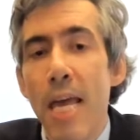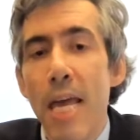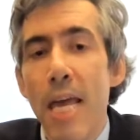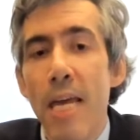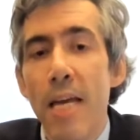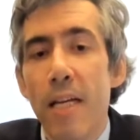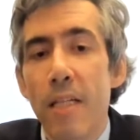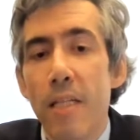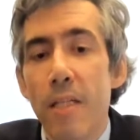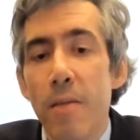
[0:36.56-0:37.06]

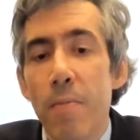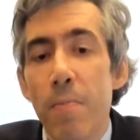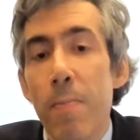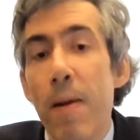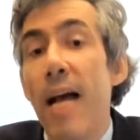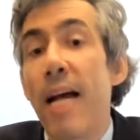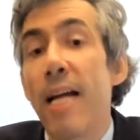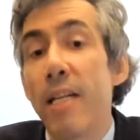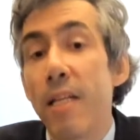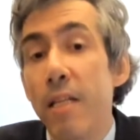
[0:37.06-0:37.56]

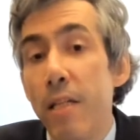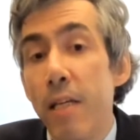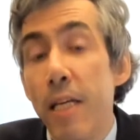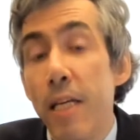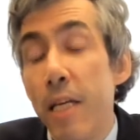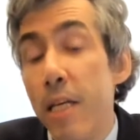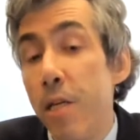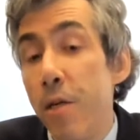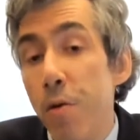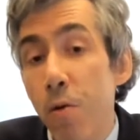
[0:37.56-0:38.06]
expand
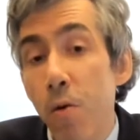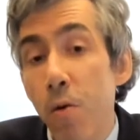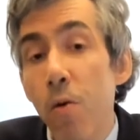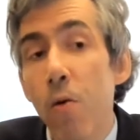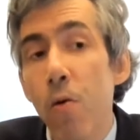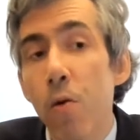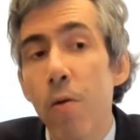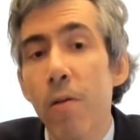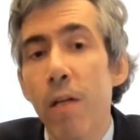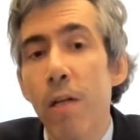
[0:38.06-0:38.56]
EU
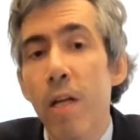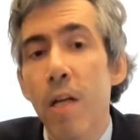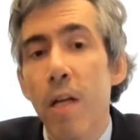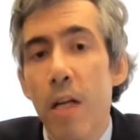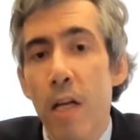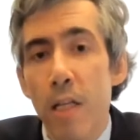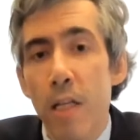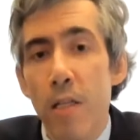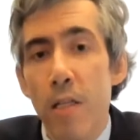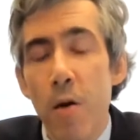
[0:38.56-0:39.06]
law.
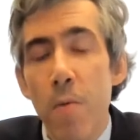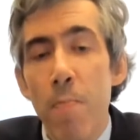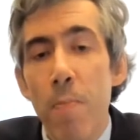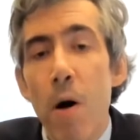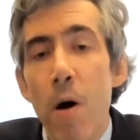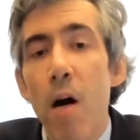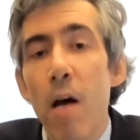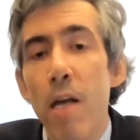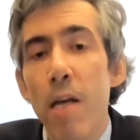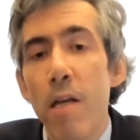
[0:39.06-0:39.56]
And so
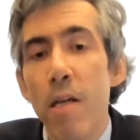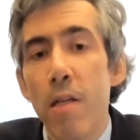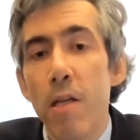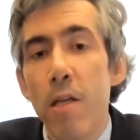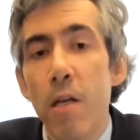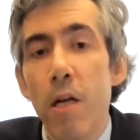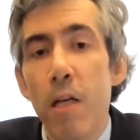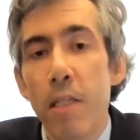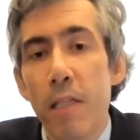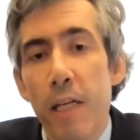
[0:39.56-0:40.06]
by the
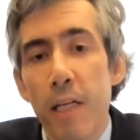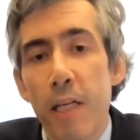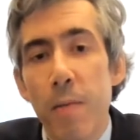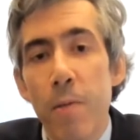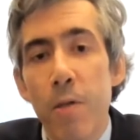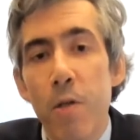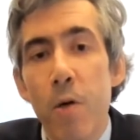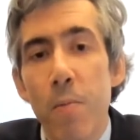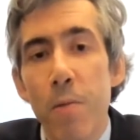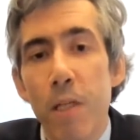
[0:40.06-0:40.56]
United Kingdom
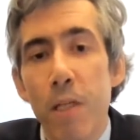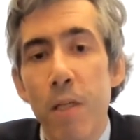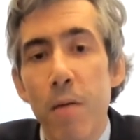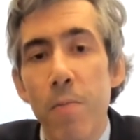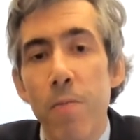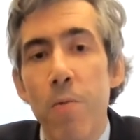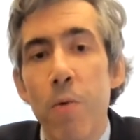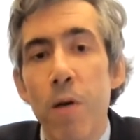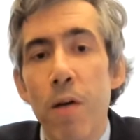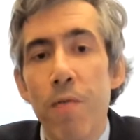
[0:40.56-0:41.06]
adopting
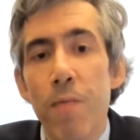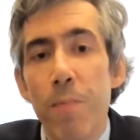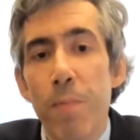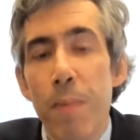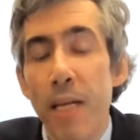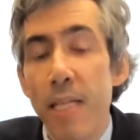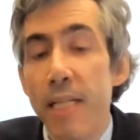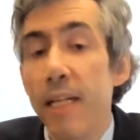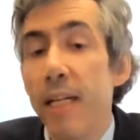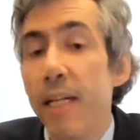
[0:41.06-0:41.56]
them, we've
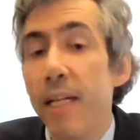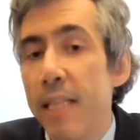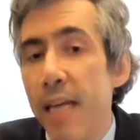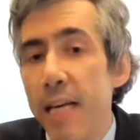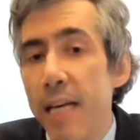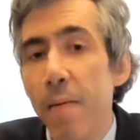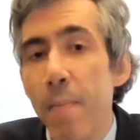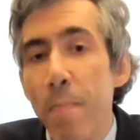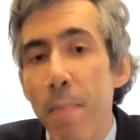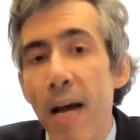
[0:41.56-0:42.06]
basically
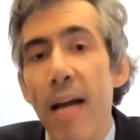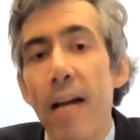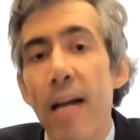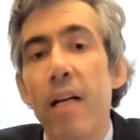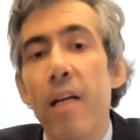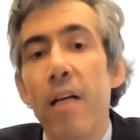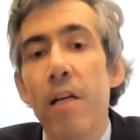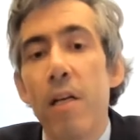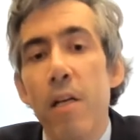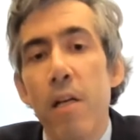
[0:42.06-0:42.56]
taken
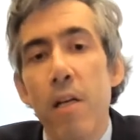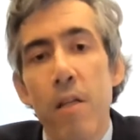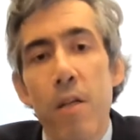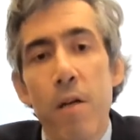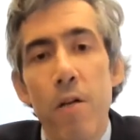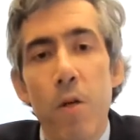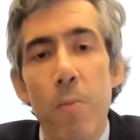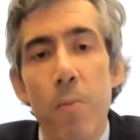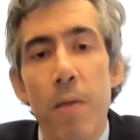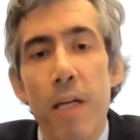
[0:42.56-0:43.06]
back
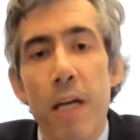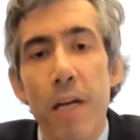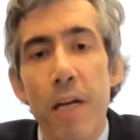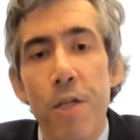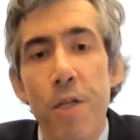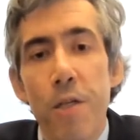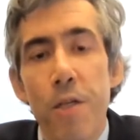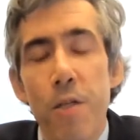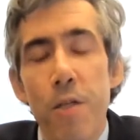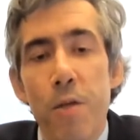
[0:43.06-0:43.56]
those
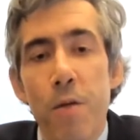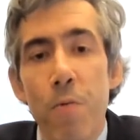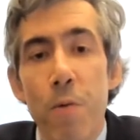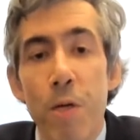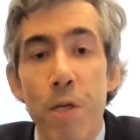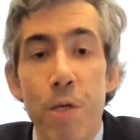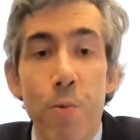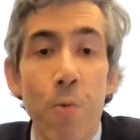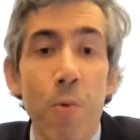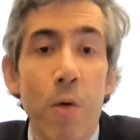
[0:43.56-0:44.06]
obligations
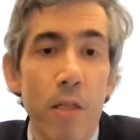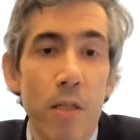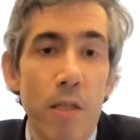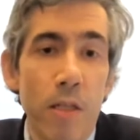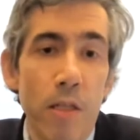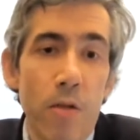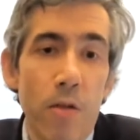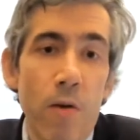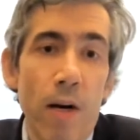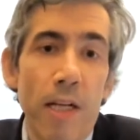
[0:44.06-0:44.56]
which were once
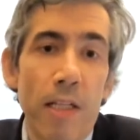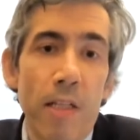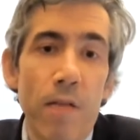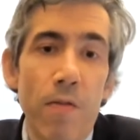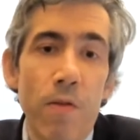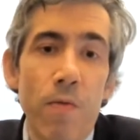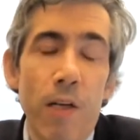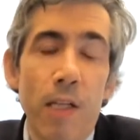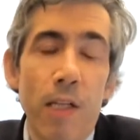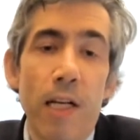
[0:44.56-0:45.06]
in
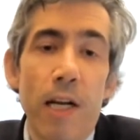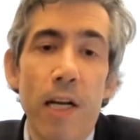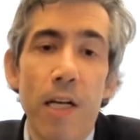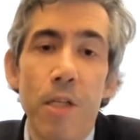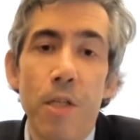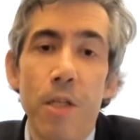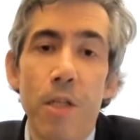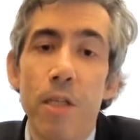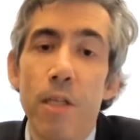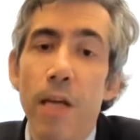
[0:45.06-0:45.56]
directives and
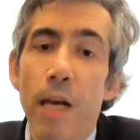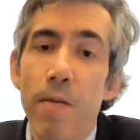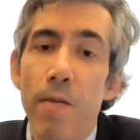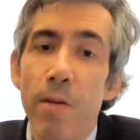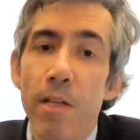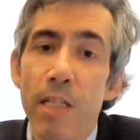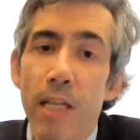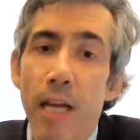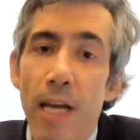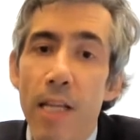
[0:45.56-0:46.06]
regulations and
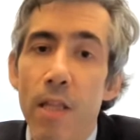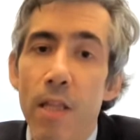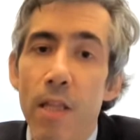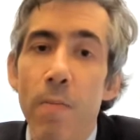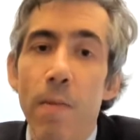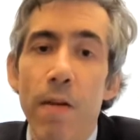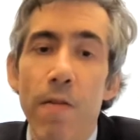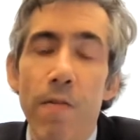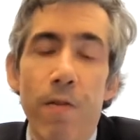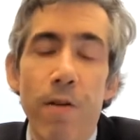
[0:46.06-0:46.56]
retain
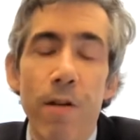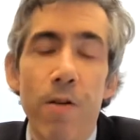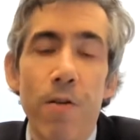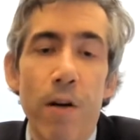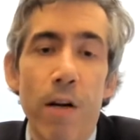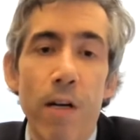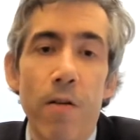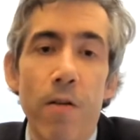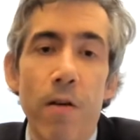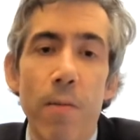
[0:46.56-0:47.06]
them in free
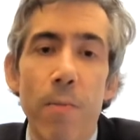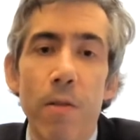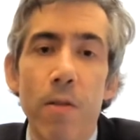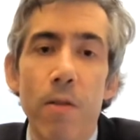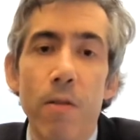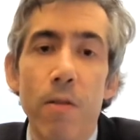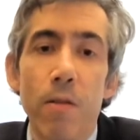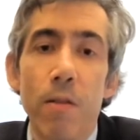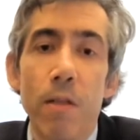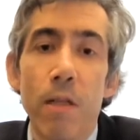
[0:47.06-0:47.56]
trade
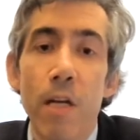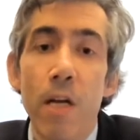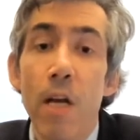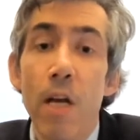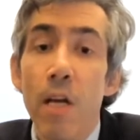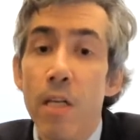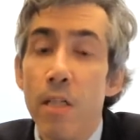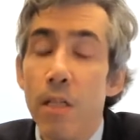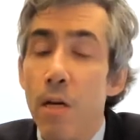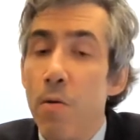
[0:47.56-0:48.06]
agreements.
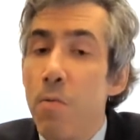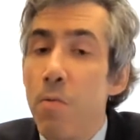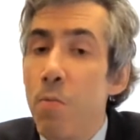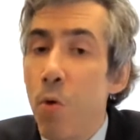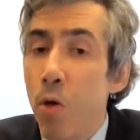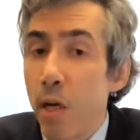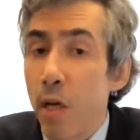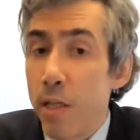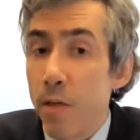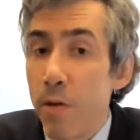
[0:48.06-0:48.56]
So
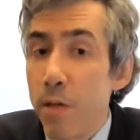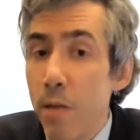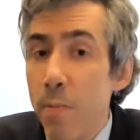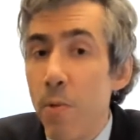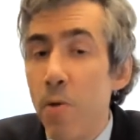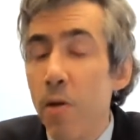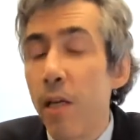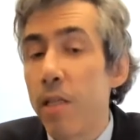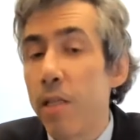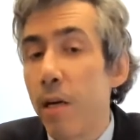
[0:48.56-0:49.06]
what I do in the
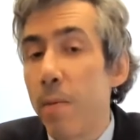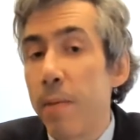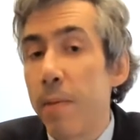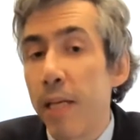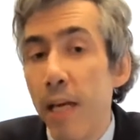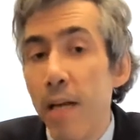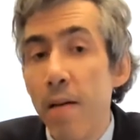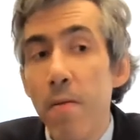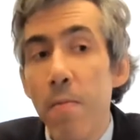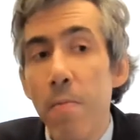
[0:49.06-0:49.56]
book is I
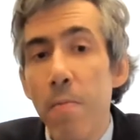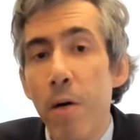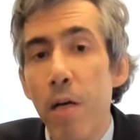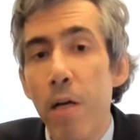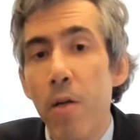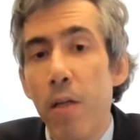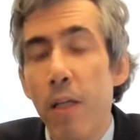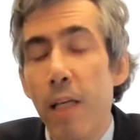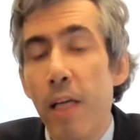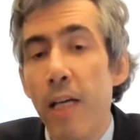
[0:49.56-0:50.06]
begin by
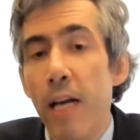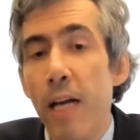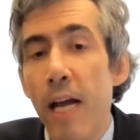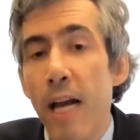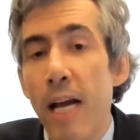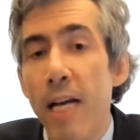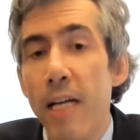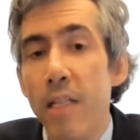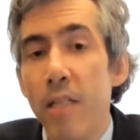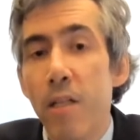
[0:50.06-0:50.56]
looking
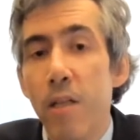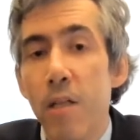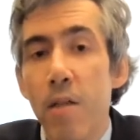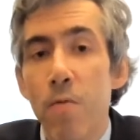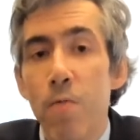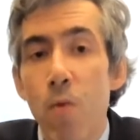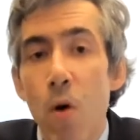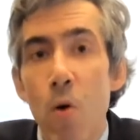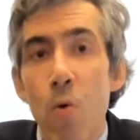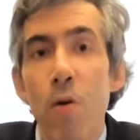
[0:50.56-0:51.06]
at
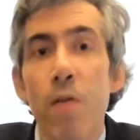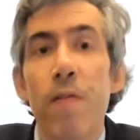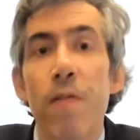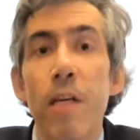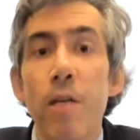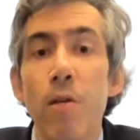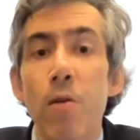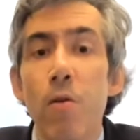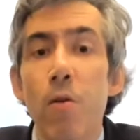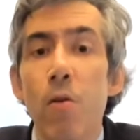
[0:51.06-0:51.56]
the role of
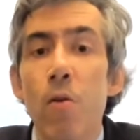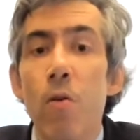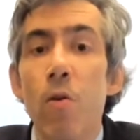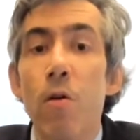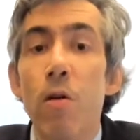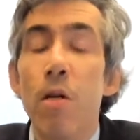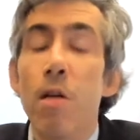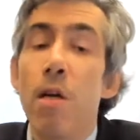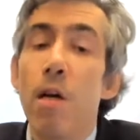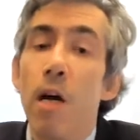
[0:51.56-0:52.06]
EU
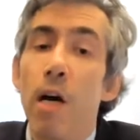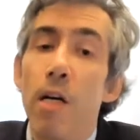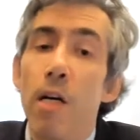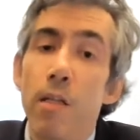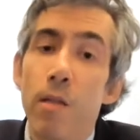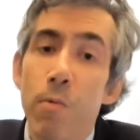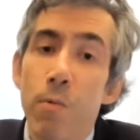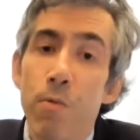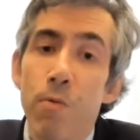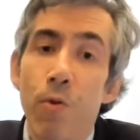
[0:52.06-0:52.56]
law
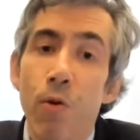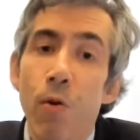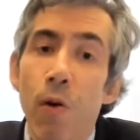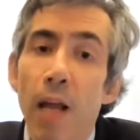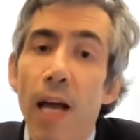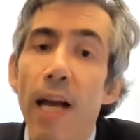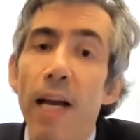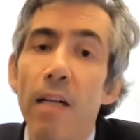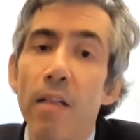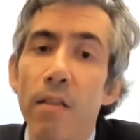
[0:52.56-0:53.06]
under the Withdrawal
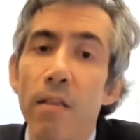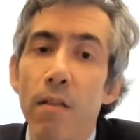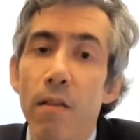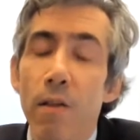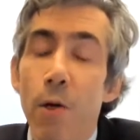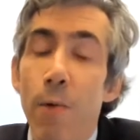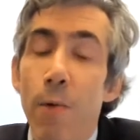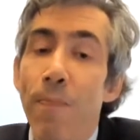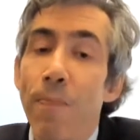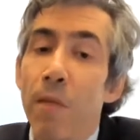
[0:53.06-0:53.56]
Act.
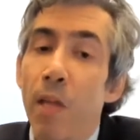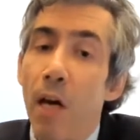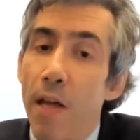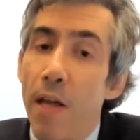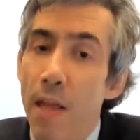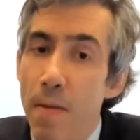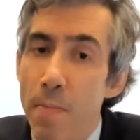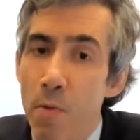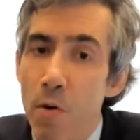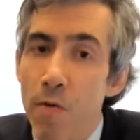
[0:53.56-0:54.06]
I
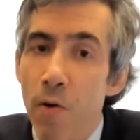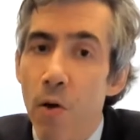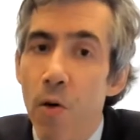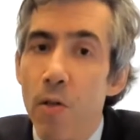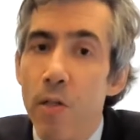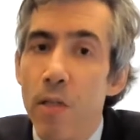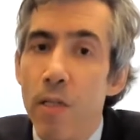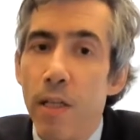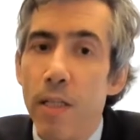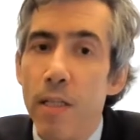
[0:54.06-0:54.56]
then move
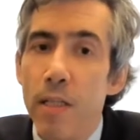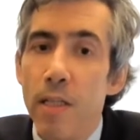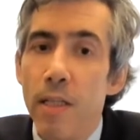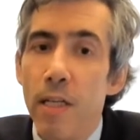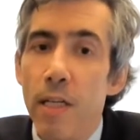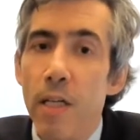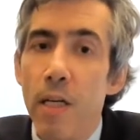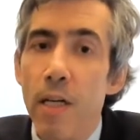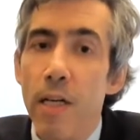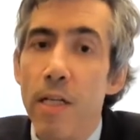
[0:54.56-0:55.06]
on to
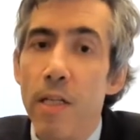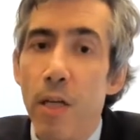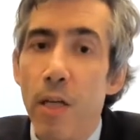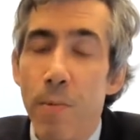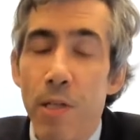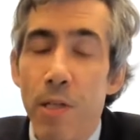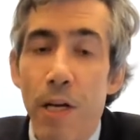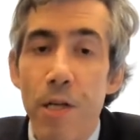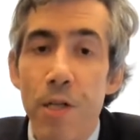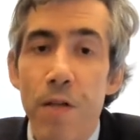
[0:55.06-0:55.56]
consider
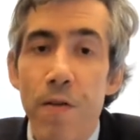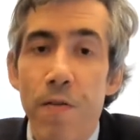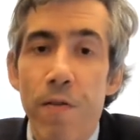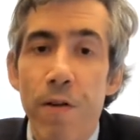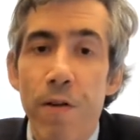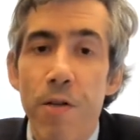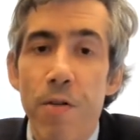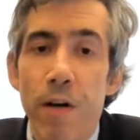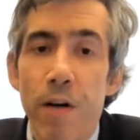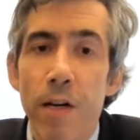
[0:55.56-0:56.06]
interpretation of
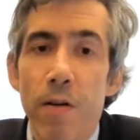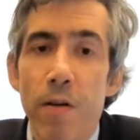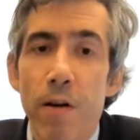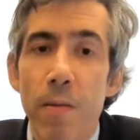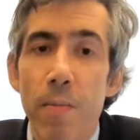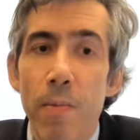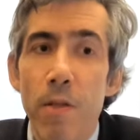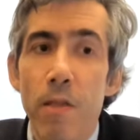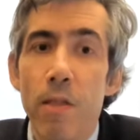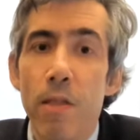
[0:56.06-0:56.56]
free trade
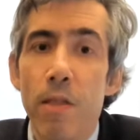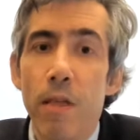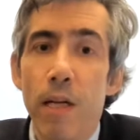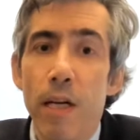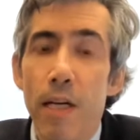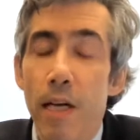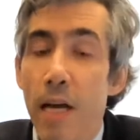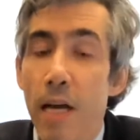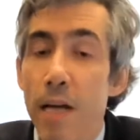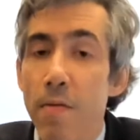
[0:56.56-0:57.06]
agreements
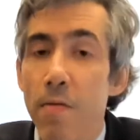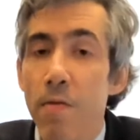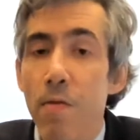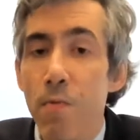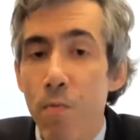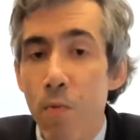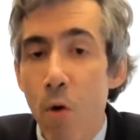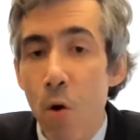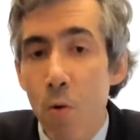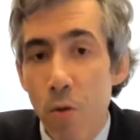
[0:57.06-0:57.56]
and the
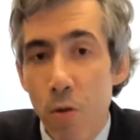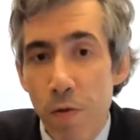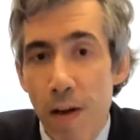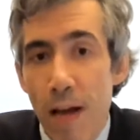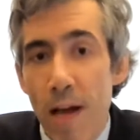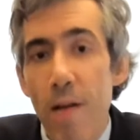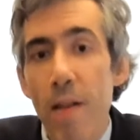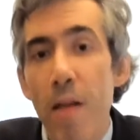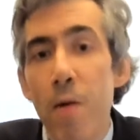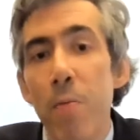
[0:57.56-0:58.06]
roles of
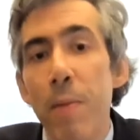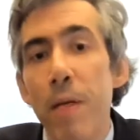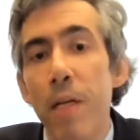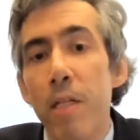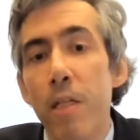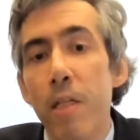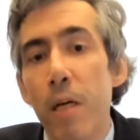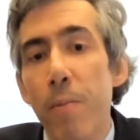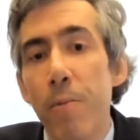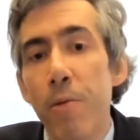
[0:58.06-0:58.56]
how they would be
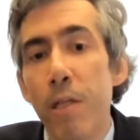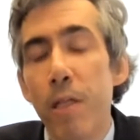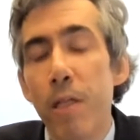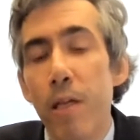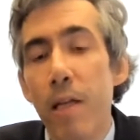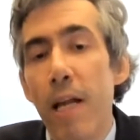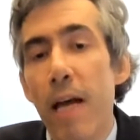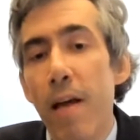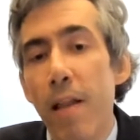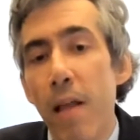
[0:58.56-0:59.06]
interpreted
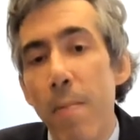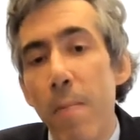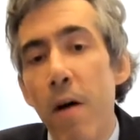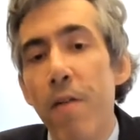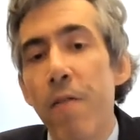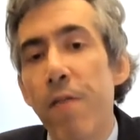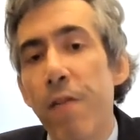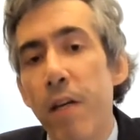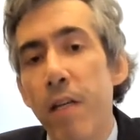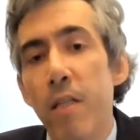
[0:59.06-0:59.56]
and how they
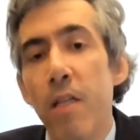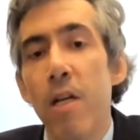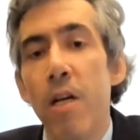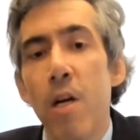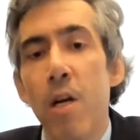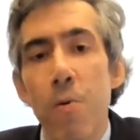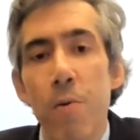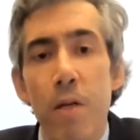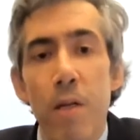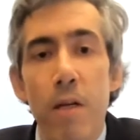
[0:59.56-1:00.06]
might fit
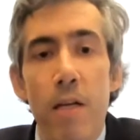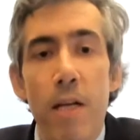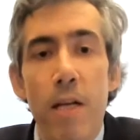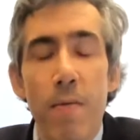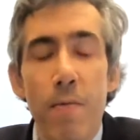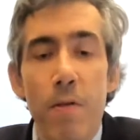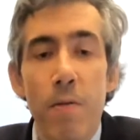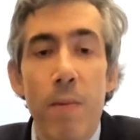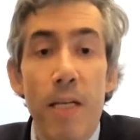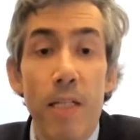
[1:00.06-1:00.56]
in
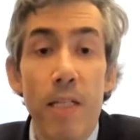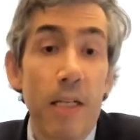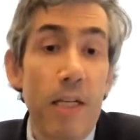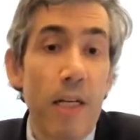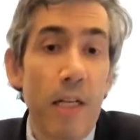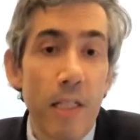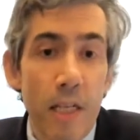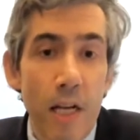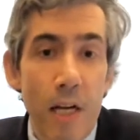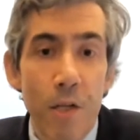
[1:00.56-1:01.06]
the domestic
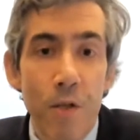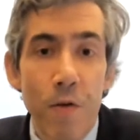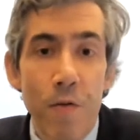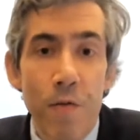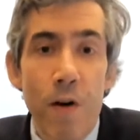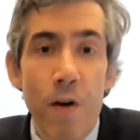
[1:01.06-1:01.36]
and international